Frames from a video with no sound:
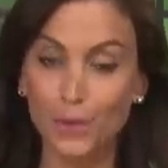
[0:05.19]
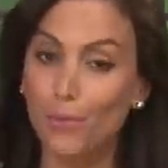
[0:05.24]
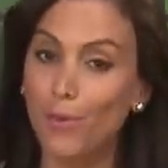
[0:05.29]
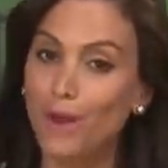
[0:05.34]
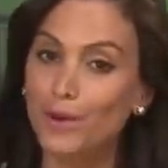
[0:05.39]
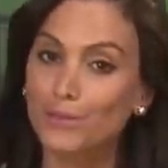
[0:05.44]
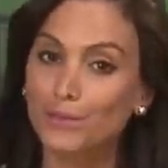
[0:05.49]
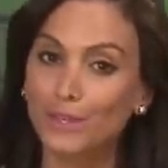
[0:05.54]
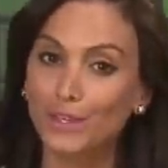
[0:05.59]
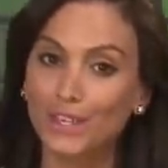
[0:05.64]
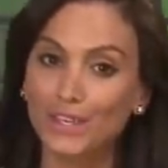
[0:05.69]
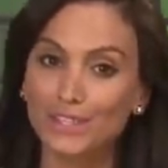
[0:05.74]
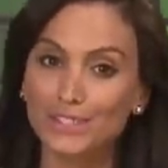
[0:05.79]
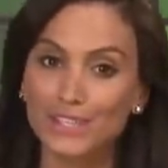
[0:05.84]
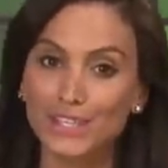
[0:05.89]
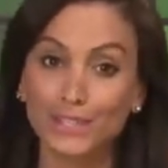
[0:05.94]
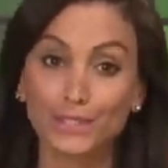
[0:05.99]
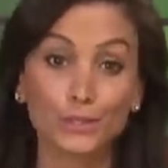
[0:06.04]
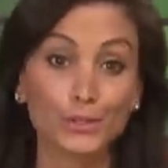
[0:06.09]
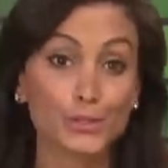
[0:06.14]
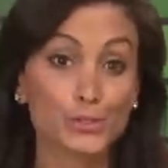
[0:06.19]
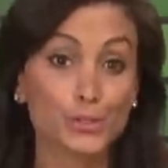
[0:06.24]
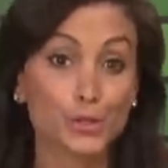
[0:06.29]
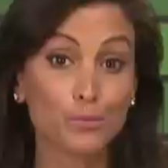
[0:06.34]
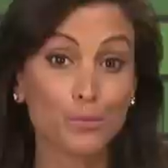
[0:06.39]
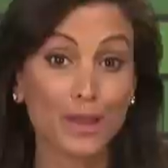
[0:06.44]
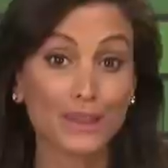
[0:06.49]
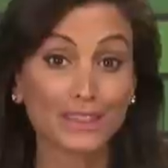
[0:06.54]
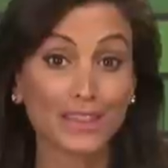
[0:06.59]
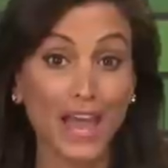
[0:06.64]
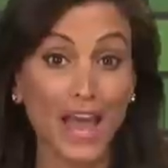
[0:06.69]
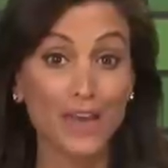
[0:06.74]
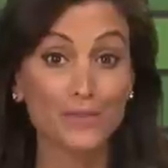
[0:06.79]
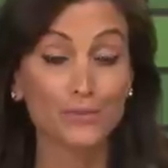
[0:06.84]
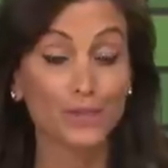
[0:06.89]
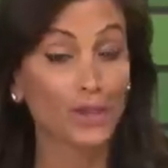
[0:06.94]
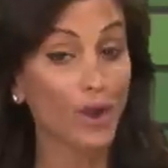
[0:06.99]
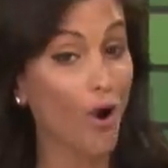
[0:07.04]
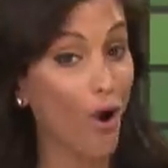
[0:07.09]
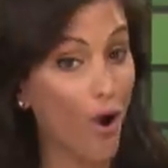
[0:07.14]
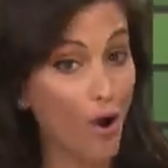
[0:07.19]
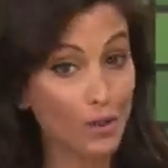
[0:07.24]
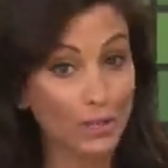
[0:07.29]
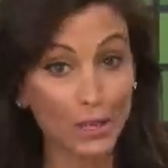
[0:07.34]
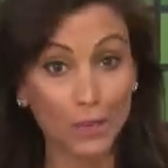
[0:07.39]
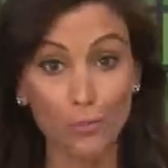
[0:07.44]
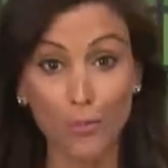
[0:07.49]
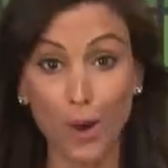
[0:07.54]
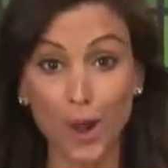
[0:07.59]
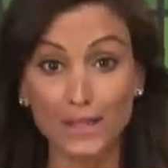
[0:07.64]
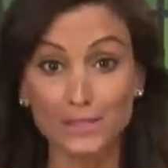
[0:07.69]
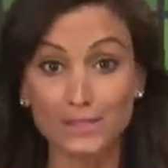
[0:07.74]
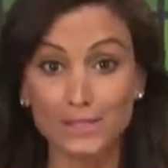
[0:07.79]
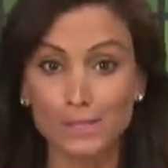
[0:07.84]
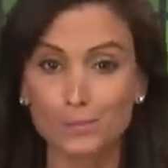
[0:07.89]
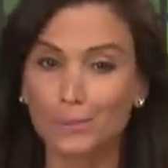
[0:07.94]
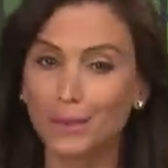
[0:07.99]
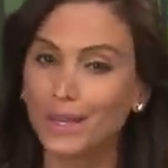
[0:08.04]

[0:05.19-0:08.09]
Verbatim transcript: Want to feel guilty and lose your breath laughing all at once,